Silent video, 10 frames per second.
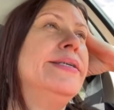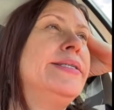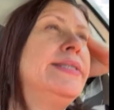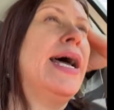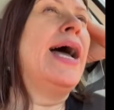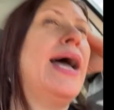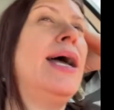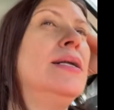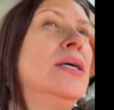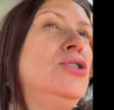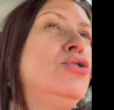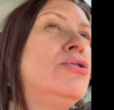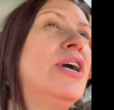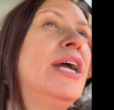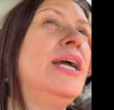is that
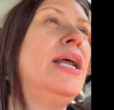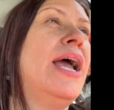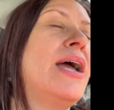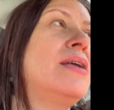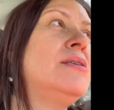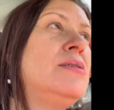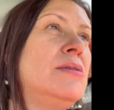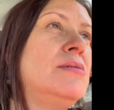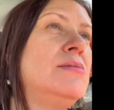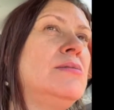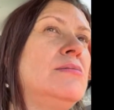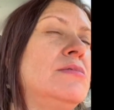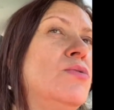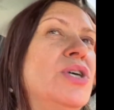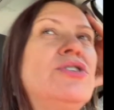Ukraine and
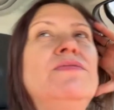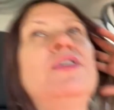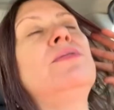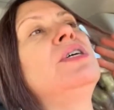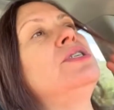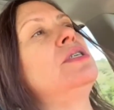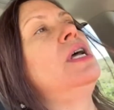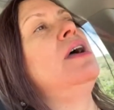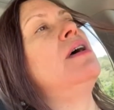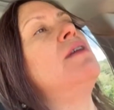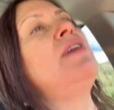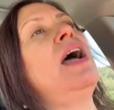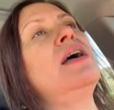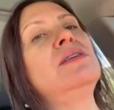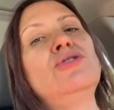the Russian Federation have
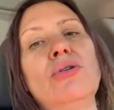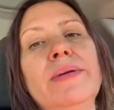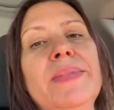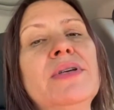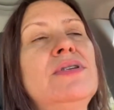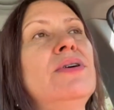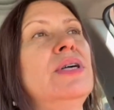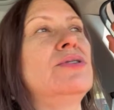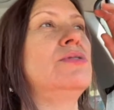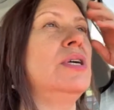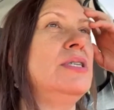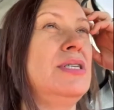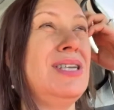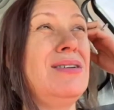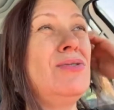had joint military
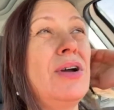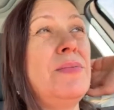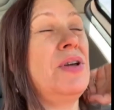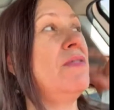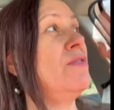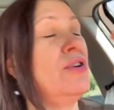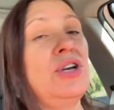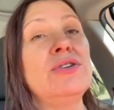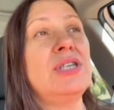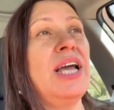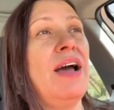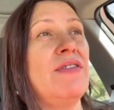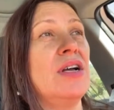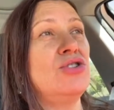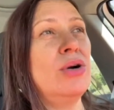exercises in Crimea for years. They
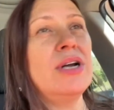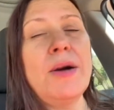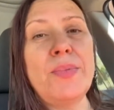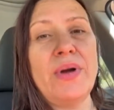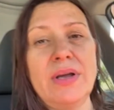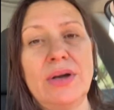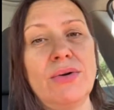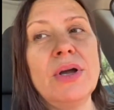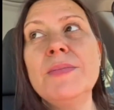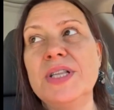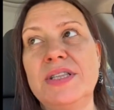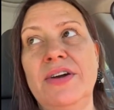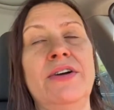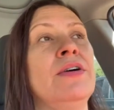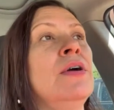have a joint operating agreement
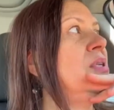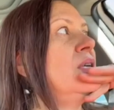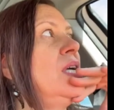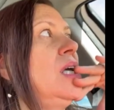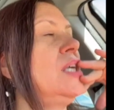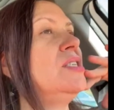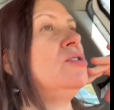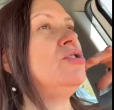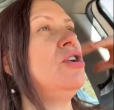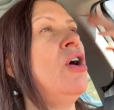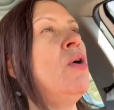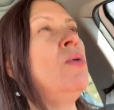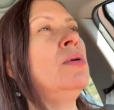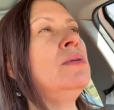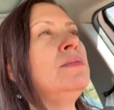there. And
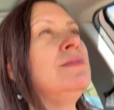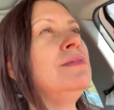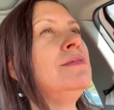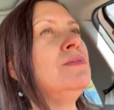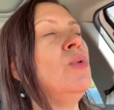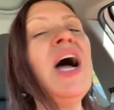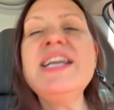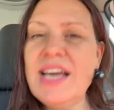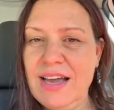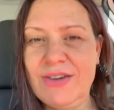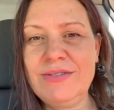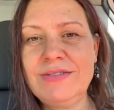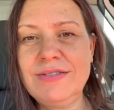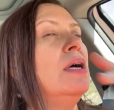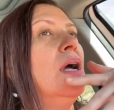so, why now?
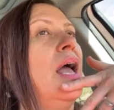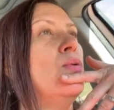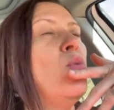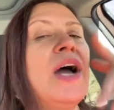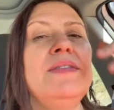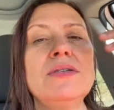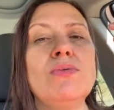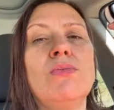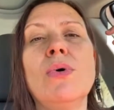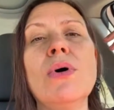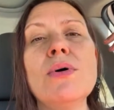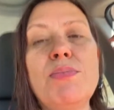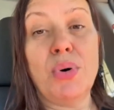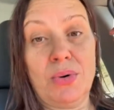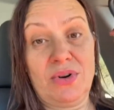And why this
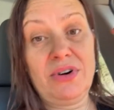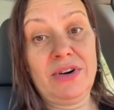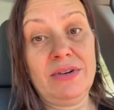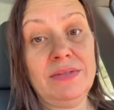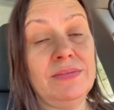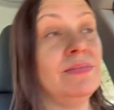war porn?